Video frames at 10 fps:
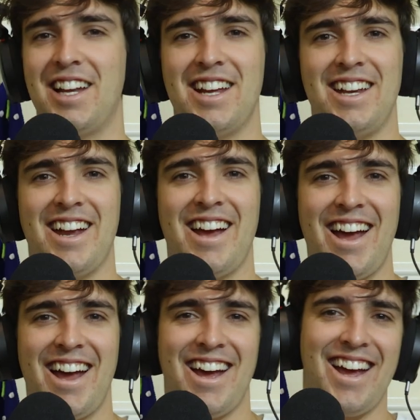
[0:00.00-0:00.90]
done it.
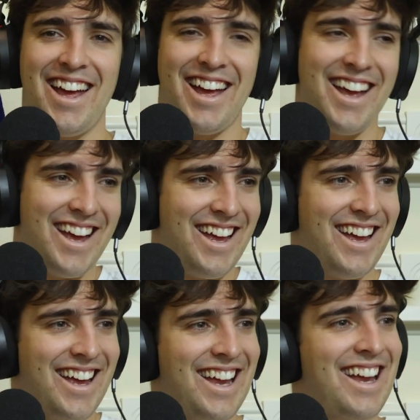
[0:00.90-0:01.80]

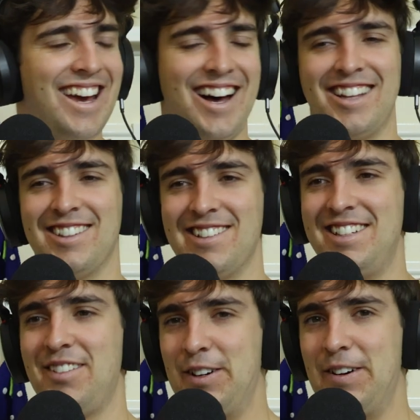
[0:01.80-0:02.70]
Yay! Hard
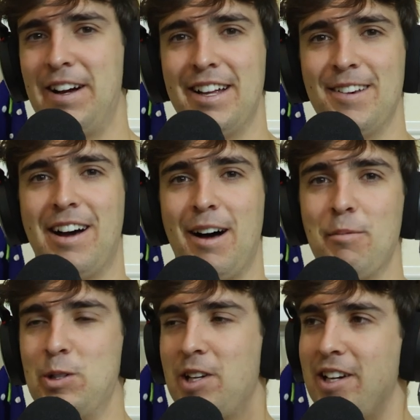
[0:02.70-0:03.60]
launch, everyone. I'm
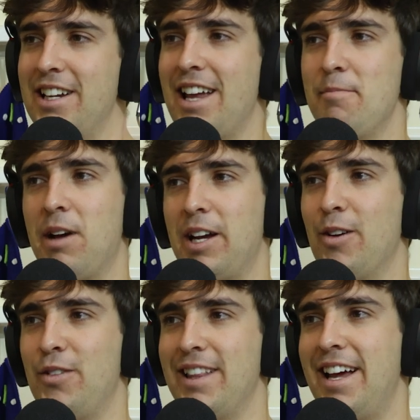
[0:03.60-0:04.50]
also going to name my
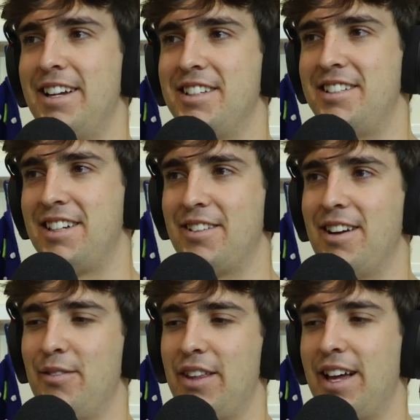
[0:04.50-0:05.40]
girlfriend later, so stick around for